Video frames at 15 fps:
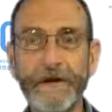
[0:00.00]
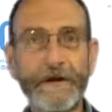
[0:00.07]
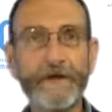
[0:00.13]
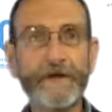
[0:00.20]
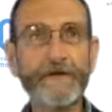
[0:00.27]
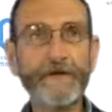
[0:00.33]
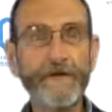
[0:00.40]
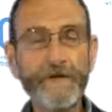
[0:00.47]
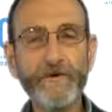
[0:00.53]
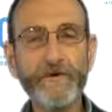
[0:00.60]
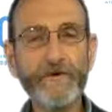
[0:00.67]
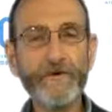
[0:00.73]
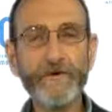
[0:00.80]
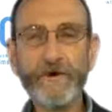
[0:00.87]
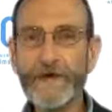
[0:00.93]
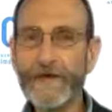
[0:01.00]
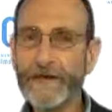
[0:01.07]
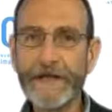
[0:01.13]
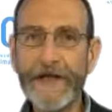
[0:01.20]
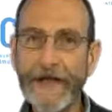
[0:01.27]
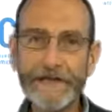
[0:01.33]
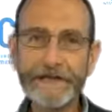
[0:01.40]
a new
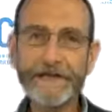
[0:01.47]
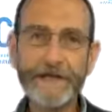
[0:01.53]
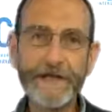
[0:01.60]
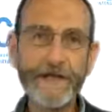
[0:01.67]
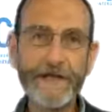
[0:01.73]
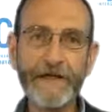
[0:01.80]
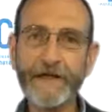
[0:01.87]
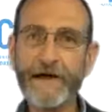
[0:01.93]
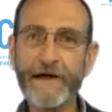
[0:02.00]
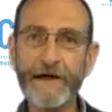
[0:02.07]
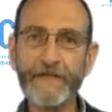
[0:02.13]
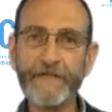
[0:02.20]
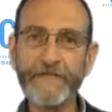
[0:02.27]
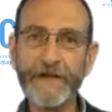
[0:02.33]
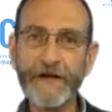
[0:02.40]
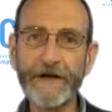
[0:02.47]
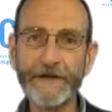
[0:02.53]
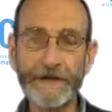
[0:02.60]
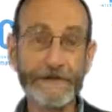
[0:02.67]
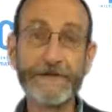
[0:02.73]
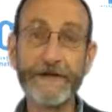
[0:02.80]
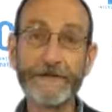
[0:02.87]
intensity of
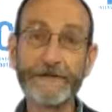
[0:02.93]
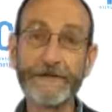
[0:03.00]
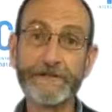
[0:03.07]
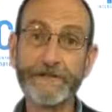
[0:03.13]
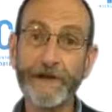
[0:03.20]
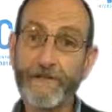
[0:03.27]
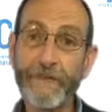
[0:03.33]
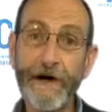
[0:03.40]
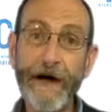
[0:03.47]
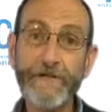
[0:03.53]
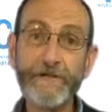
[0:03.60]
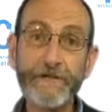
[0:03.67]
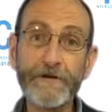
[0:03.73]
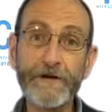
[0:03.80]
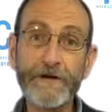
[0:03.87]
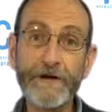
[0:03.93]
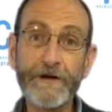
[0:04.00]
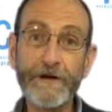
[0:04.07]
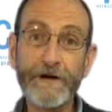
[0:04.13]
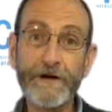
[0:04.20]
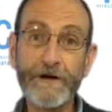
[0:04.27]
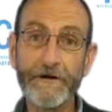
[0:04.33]
discussions about
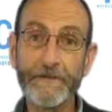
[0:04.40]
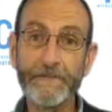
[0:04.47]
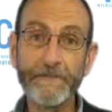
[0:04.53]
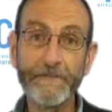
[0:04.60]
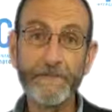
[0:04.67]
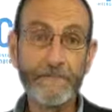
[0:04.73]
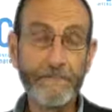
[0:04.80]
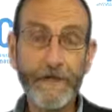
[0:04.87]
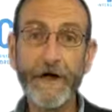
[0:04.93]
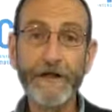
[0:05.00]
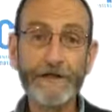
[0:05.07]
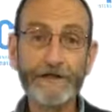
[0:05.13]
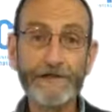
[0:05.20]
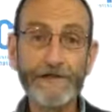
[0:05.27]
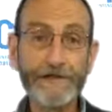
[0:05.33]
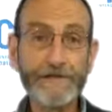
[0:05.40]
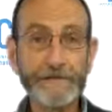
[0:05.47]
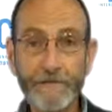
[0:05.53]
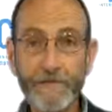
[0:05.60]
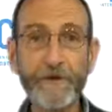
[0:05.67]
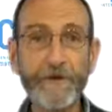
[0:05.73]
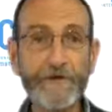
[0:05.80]
uh, policies
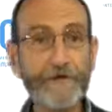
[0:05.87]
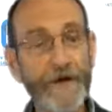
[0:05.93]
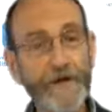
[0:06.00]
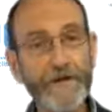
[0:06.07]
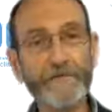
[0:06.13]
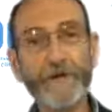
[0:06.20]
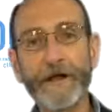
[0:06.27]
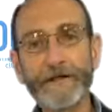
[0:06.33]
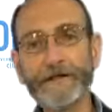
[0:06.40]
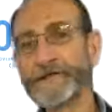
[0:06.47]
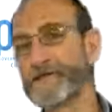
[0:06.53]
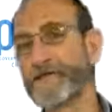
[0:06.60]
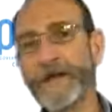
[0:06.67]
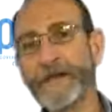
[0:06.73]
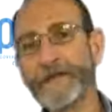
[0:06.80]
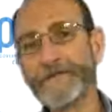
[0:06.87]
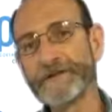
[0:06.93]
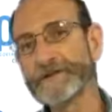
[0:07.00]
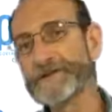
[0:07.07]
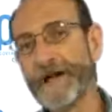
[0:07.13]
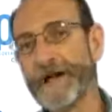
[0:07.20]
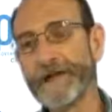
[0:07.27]
built on the policy
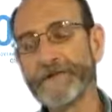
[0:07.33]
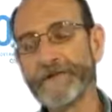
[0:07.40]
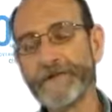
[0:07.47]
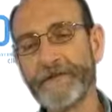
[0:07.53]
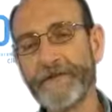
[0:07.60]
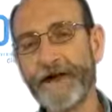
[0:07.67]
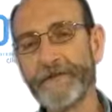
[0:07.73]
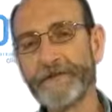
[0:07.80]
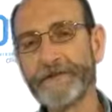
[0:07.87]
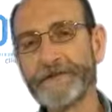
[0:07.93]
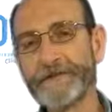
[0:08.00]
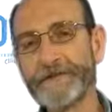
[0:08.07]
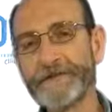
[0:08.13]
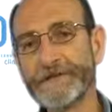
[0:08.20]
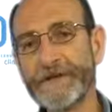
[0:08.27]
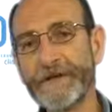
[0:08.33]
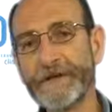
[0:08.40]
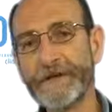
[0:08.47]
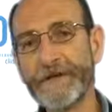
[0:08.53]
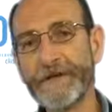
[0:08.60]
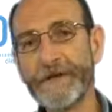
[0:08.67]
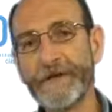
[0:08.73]
relevant science of the
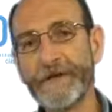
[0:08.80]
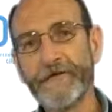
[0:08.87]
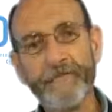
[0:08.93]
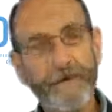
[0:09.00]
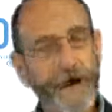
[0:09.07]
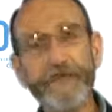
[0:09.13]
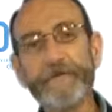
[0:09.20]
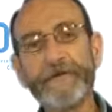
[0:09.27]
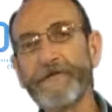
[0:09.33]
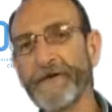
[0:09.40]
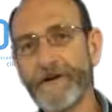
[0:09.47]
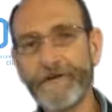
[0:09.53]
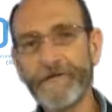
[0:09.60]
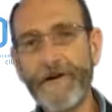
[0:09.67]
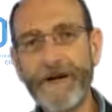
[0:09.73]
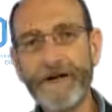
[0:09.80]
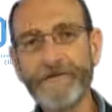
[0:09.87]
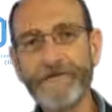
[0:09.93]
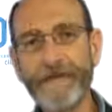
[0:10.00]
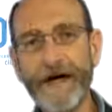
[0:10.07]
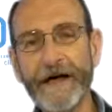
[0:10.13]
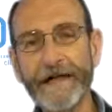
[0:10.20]
IPCC, but I'll be very
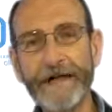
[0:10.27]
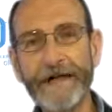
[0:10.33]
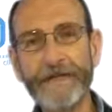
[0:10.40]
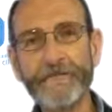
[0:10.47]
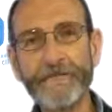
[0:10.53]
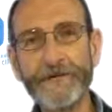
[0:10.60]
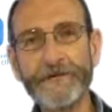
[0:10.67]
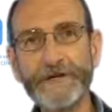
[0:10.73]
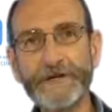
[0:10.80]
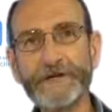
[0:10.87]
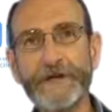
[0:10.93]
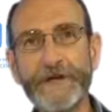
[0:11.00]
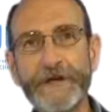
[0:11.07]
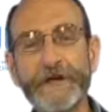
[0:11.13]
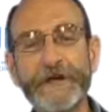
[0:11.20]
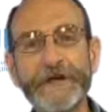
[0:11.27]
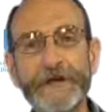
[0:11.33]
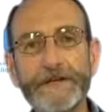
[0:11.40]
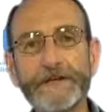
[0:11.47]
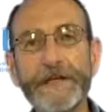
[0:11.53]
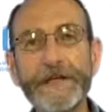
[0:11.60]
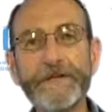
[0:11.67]
satisfied if we just
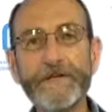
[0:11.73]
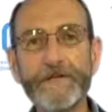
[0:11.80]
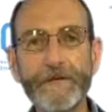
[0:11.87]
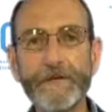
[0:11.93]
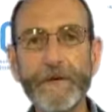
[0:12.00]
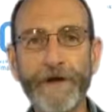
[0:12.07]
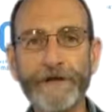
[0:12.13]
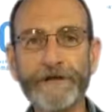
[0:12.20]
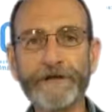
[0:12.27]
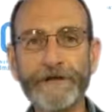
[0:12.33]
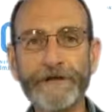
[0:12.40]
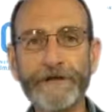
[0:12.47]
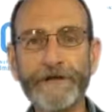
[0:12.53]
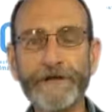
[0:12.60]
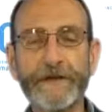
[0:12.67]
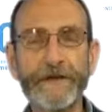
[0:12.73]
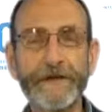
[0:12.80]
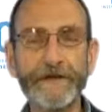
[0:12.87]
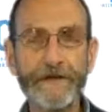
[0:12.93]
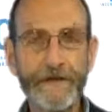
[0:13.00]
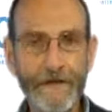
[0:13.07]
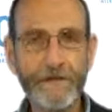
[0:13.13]
continue the policy
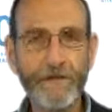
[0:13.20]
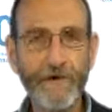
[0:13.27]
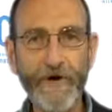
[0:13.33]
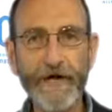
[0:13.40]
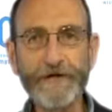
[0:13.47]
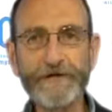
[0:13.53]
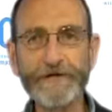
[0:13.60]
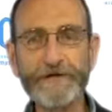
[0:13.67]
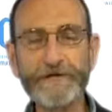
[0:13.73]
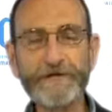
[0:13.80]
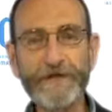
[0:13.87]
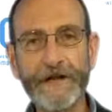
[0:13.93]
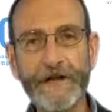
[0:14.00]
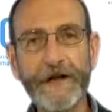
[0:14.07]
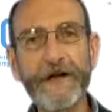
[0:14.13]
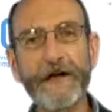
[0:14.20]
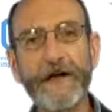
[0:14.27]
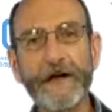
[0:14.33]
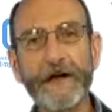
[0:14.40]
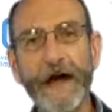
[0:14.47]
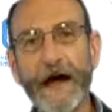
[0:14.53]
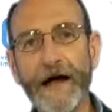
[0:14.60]
deliberations at a
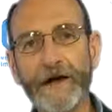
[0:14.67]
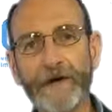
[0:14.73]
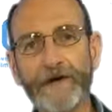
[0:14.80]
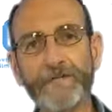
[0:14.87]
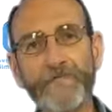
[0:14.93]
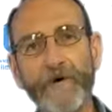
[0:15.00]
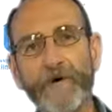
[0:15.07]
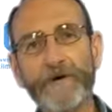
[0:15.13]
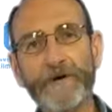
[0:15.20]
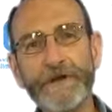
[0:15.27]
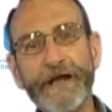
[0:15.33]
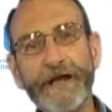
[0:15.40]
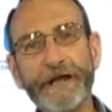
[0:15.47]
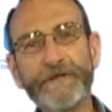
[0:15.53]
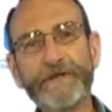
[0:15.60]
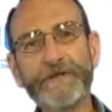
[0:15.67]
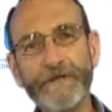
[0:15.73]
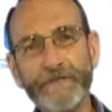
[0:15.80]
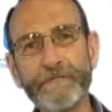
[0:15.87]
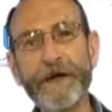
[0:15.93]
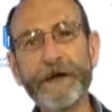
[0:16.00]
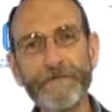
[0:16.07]
higher, more intense,
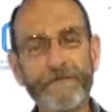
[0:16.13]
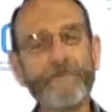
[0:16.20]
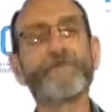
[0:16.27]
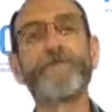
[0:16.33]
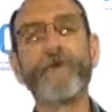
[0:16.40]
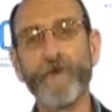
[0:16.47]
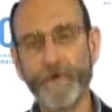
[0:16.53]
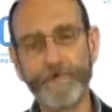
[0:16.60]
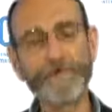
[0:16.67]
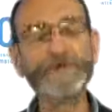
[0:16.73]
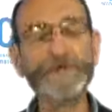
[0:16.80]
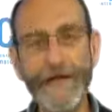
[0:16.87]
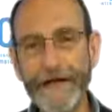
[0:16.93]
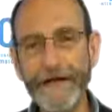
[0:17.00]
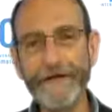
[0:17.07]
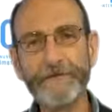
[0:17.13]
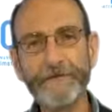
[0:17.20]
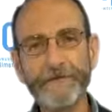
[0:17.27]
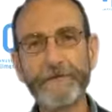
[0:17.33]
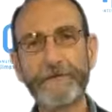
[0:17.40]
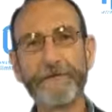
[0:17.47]
and better informed scale.